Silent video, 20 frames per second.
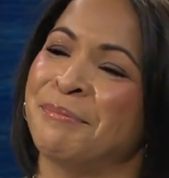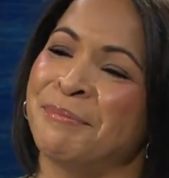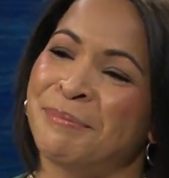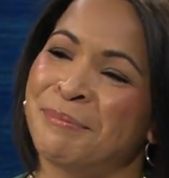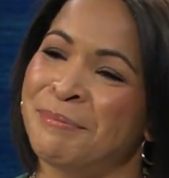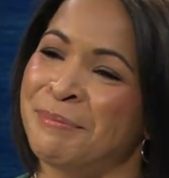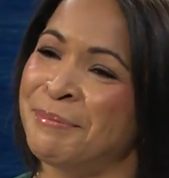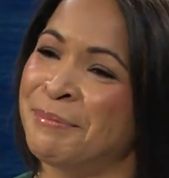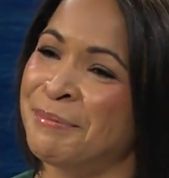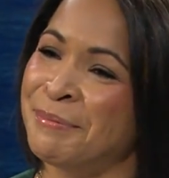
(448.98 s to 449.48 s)

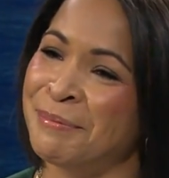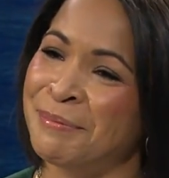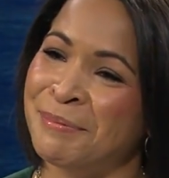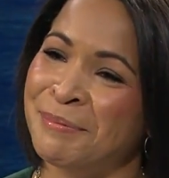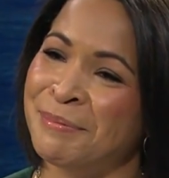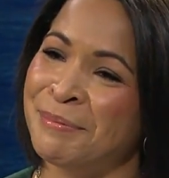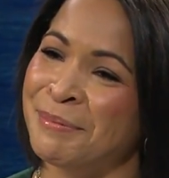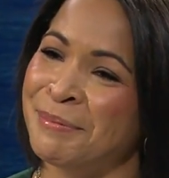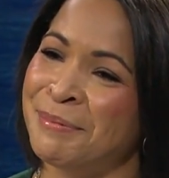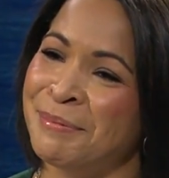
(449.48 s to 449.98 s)

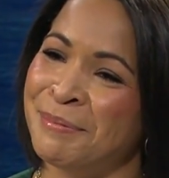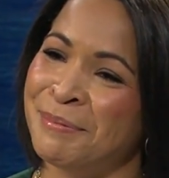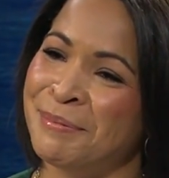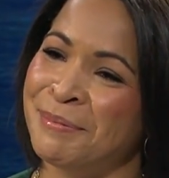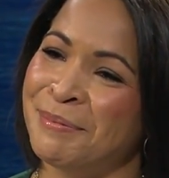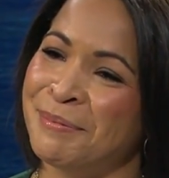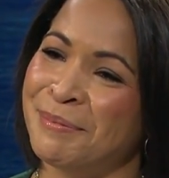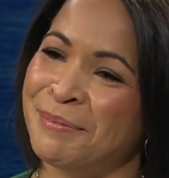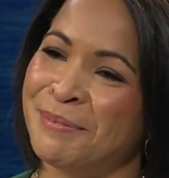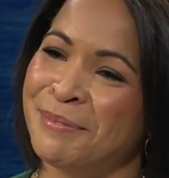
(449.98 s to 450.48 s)

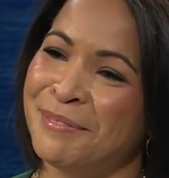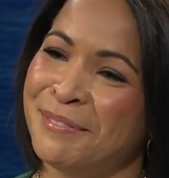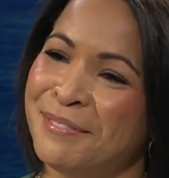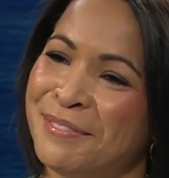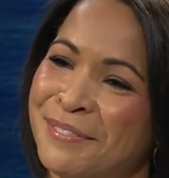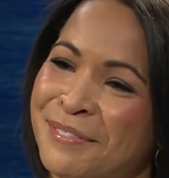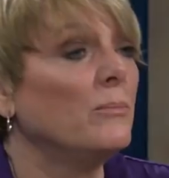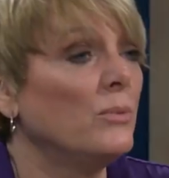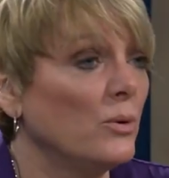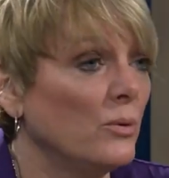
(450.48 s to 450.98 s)

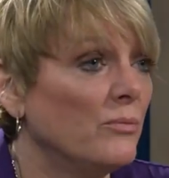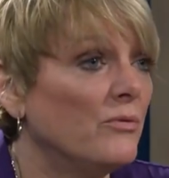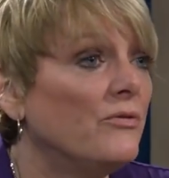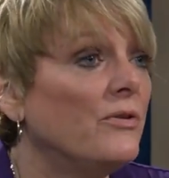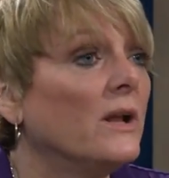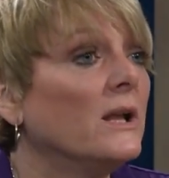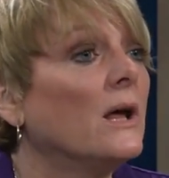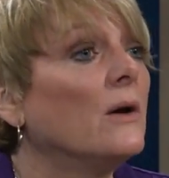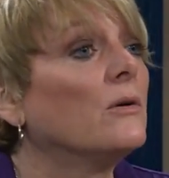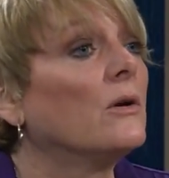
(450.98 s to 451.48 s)
My boob
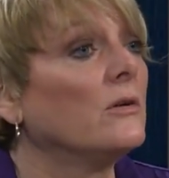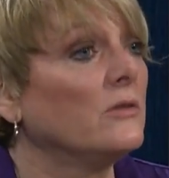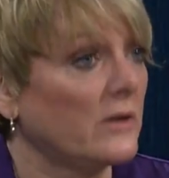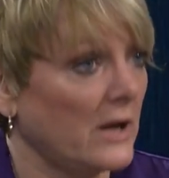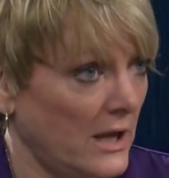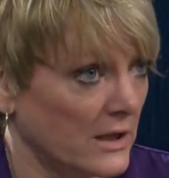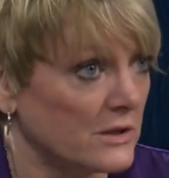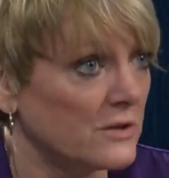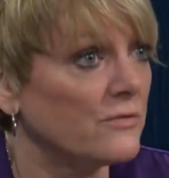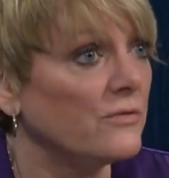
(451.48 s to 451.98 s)
fell out on
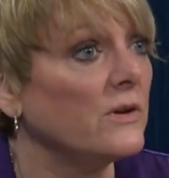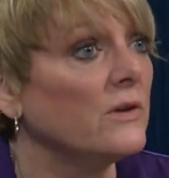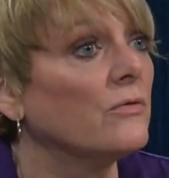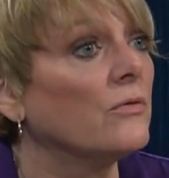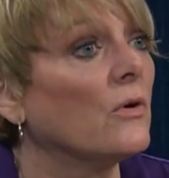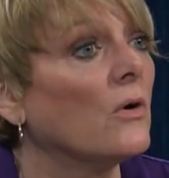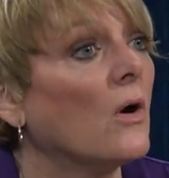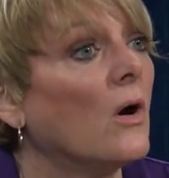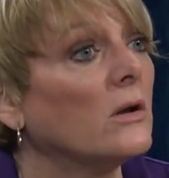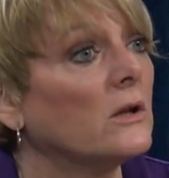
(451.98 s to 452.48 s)
Dance
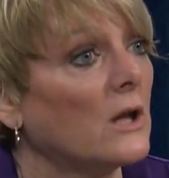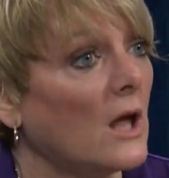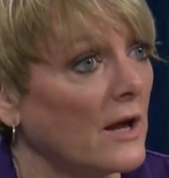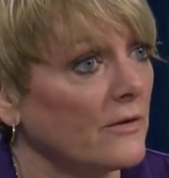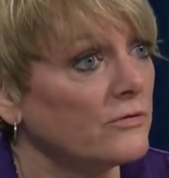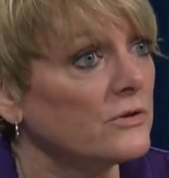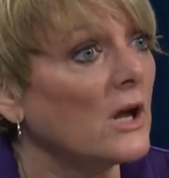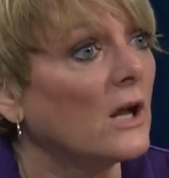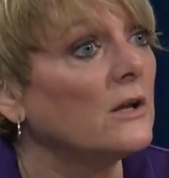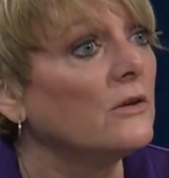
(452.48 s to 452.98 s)
Fever on
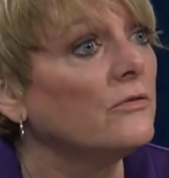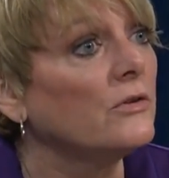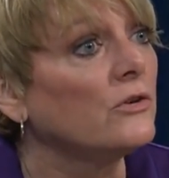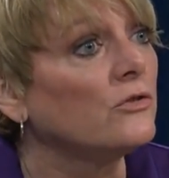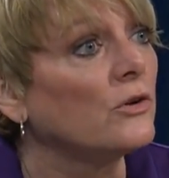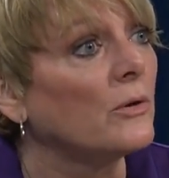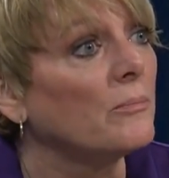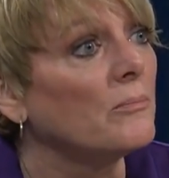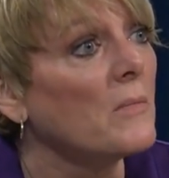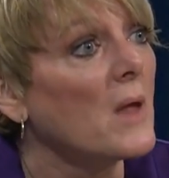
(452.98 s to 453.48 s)
live
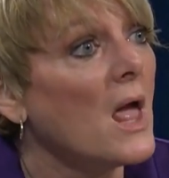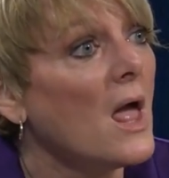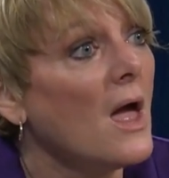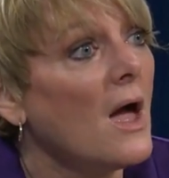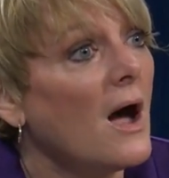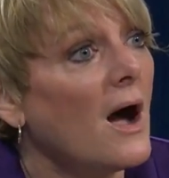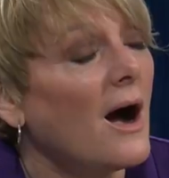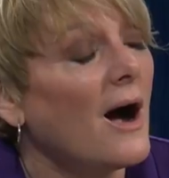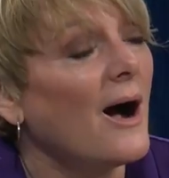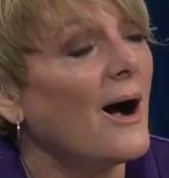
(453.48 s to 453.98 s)
television,
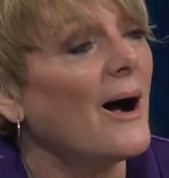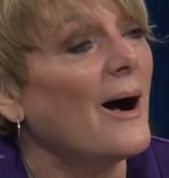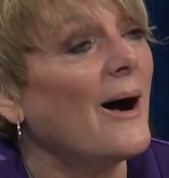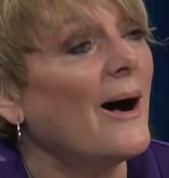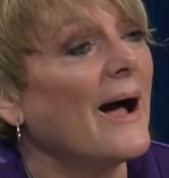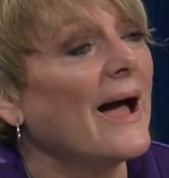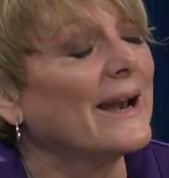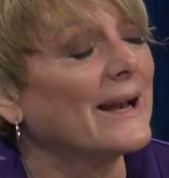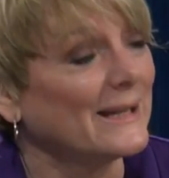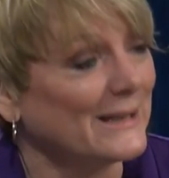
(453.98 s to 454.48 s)

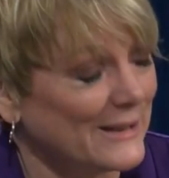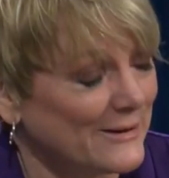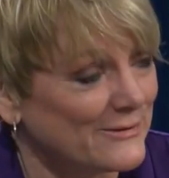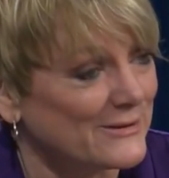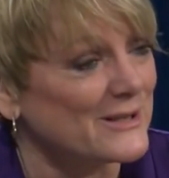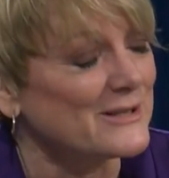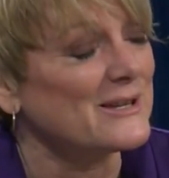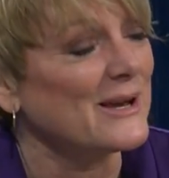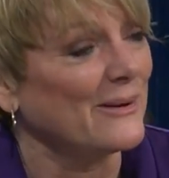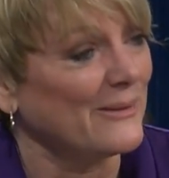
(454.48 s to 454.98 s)
and I live
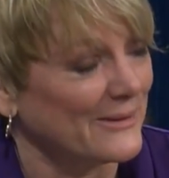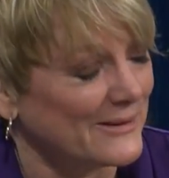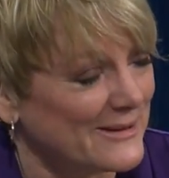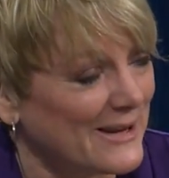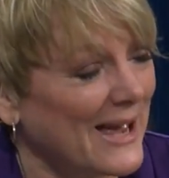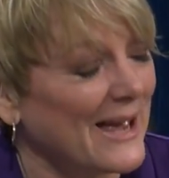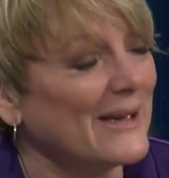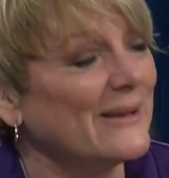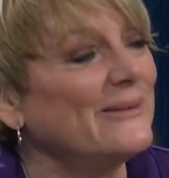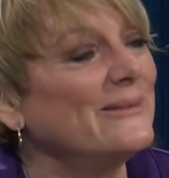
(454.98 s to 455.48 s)
to tell the
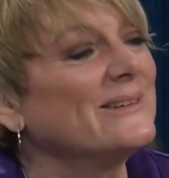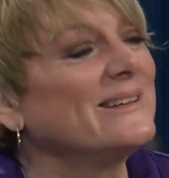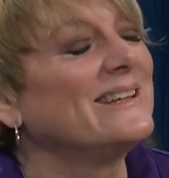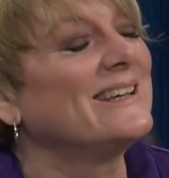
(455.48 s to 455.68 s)
tale.